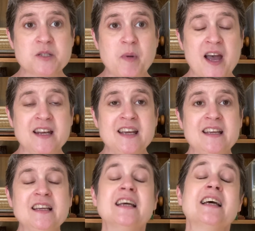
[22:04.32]

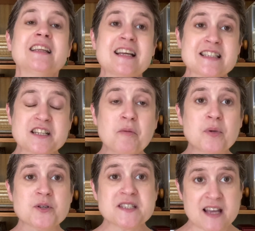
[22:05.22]
Penny. That's
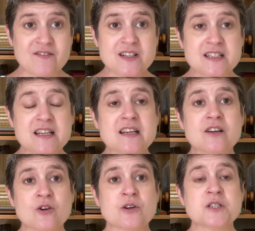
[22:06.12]
number seventeen in
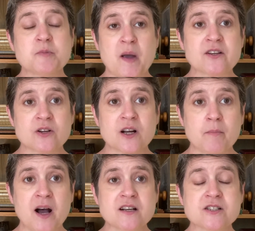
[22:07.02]
her Inspector
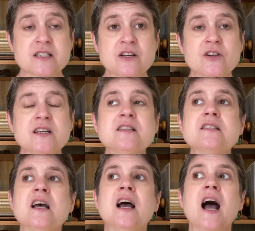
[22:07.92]
Gamache series.
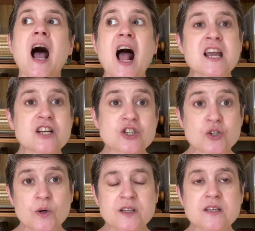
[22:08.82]
I
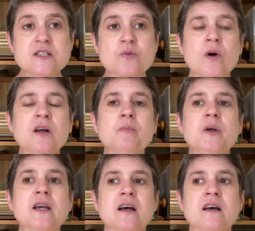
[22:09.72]
enjoyed this one
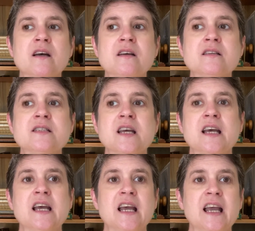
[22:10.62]
because
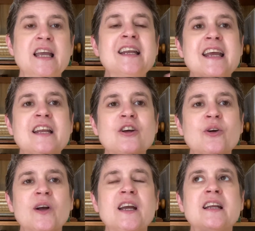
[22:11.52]
it
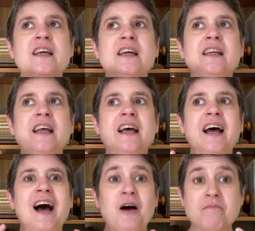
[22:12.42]
integrated
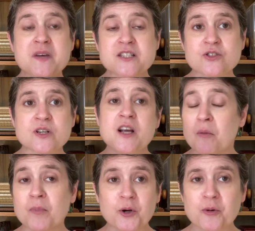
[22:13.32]
a mystery, a
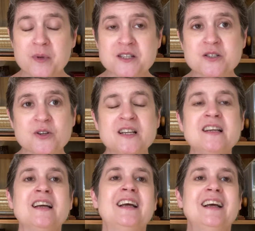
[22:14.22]
murder mystery,